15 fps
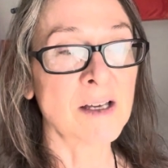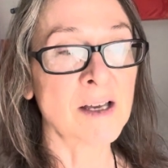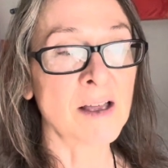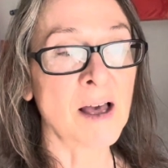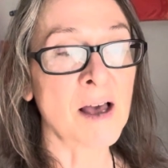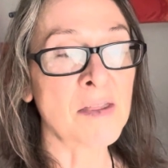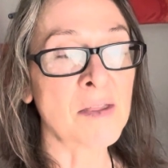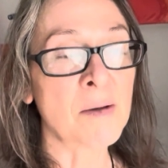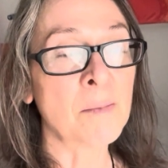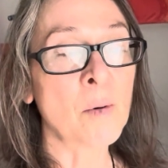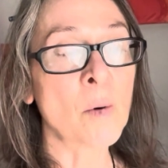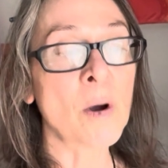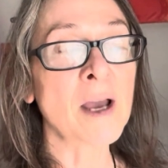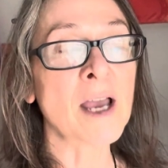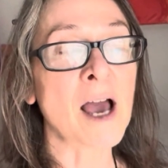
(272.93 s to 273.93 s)
The
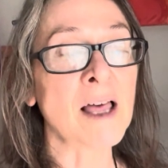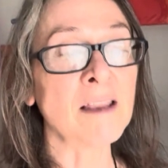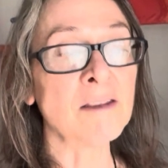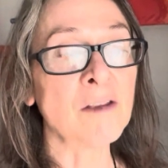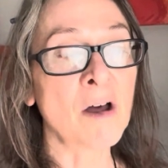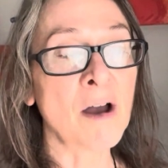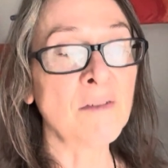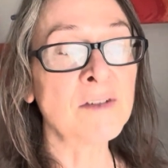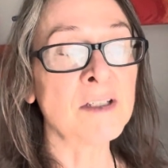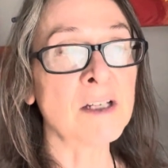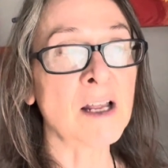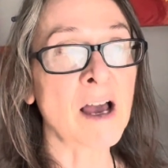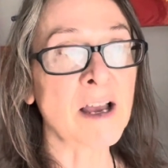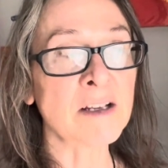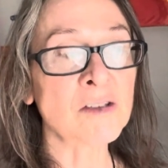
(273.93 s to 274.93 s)
boy I loved in
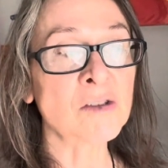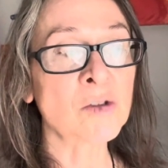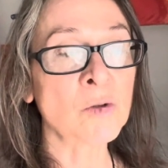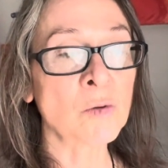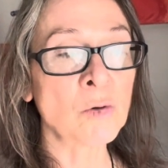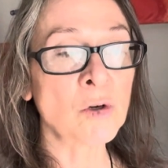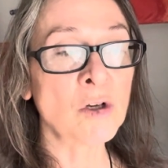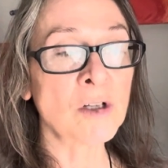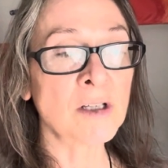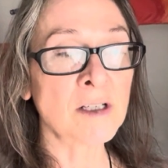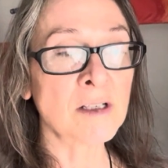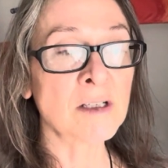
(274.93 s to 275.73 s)
high school,